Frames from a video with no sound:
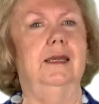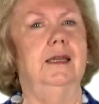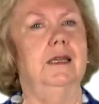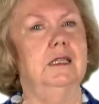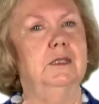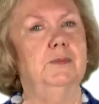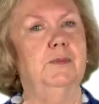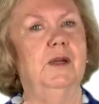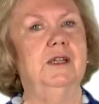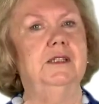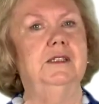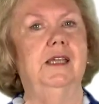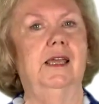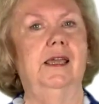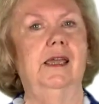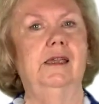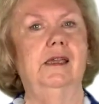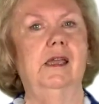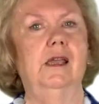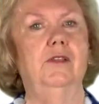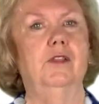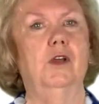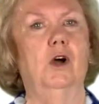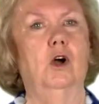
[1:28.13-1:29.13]
is by
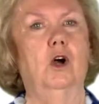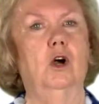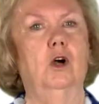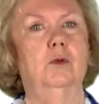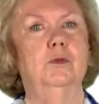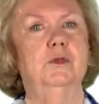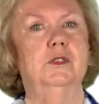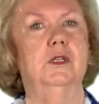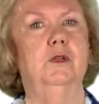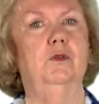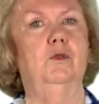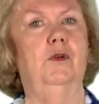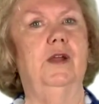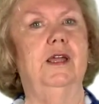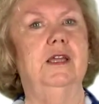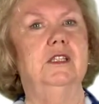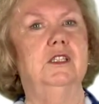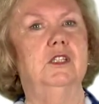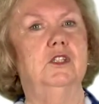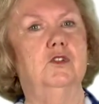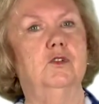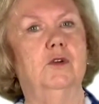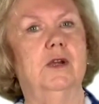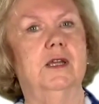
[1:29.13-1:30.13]
taking the Holmes and Rahe
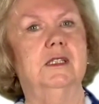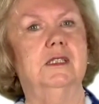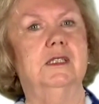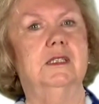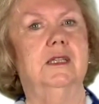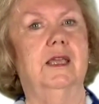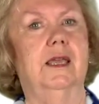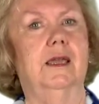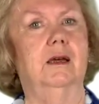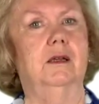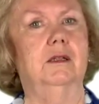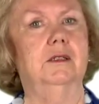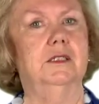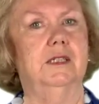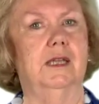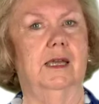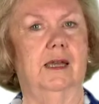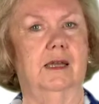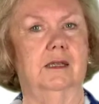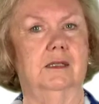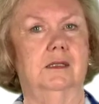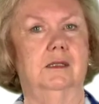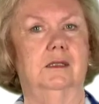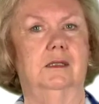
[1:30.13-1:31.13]
Stress Scale
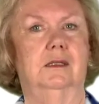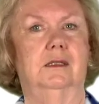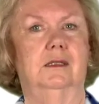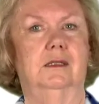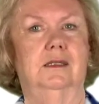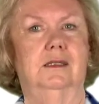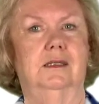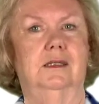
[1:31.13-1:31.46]
test.